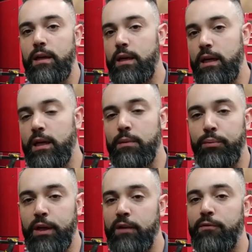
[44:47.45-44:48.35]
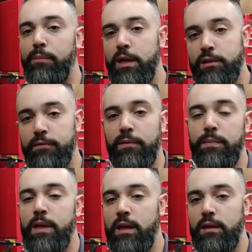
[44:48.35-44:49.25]
incomplete information from
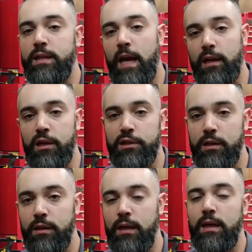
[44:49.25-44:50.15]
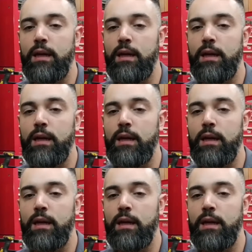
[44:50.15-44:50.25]
the technician,